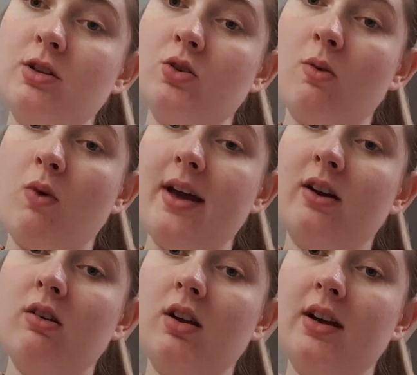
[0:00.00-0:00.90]
I do a white
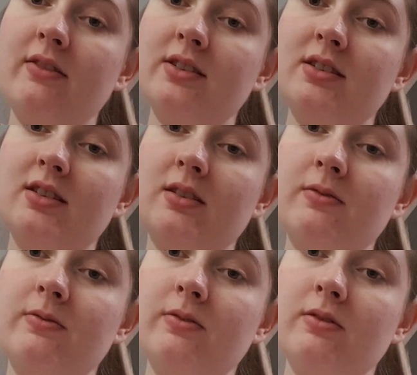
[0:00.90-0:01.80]
collar instead of...
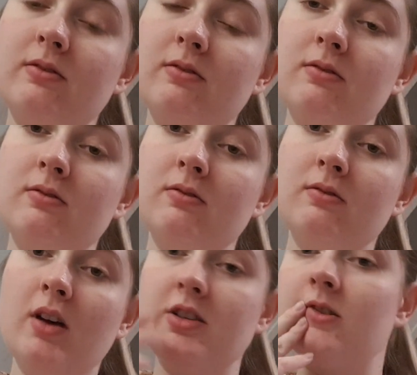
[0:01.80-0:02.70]

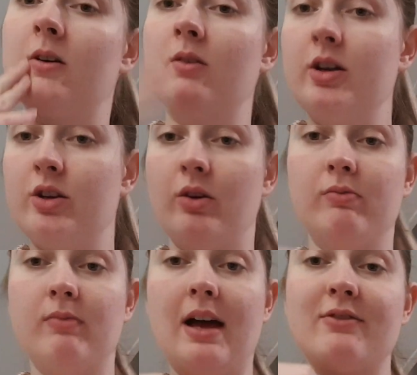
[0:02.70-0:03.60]
I don't know.
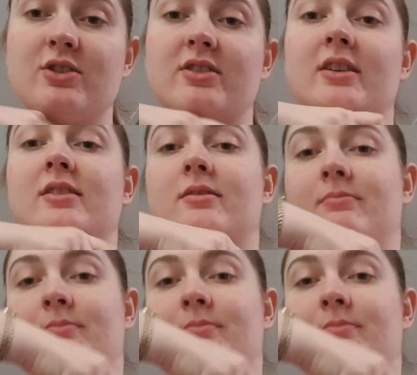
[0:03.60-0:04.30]
Haven't decided.